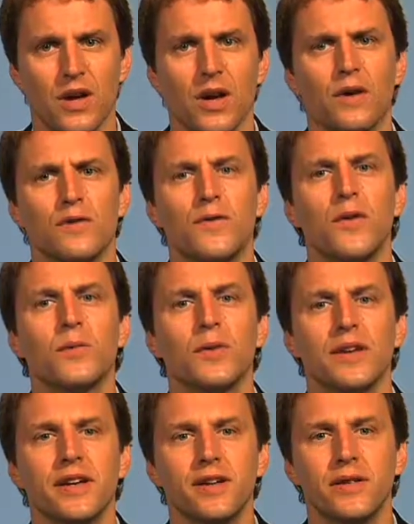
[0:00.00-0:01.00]
a formal
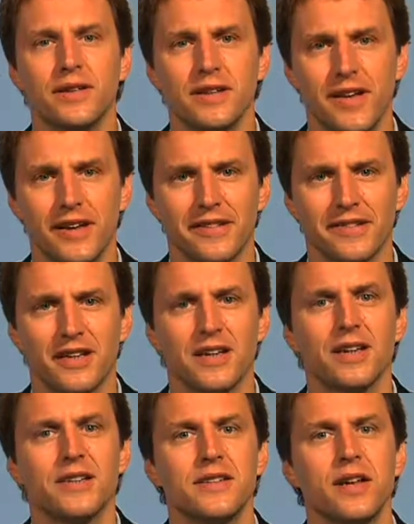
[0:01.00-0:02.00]
hearing test
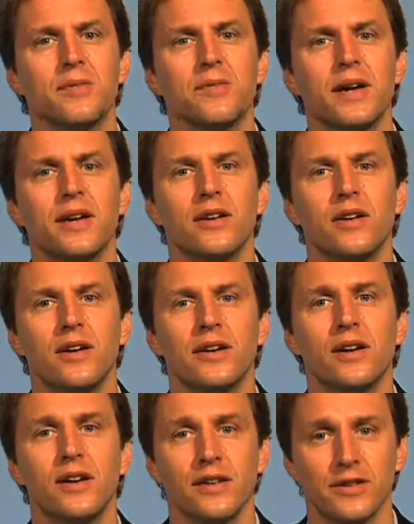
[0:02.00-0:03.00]
done by an
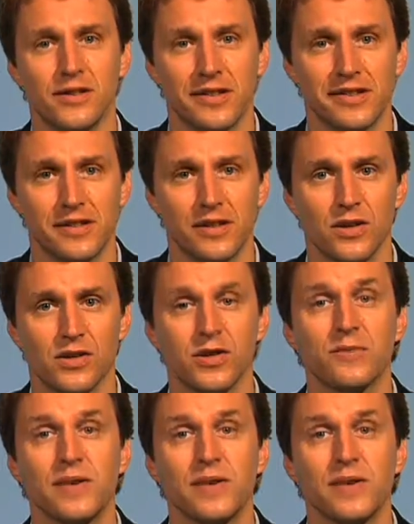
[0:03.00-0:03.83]
audiologist should be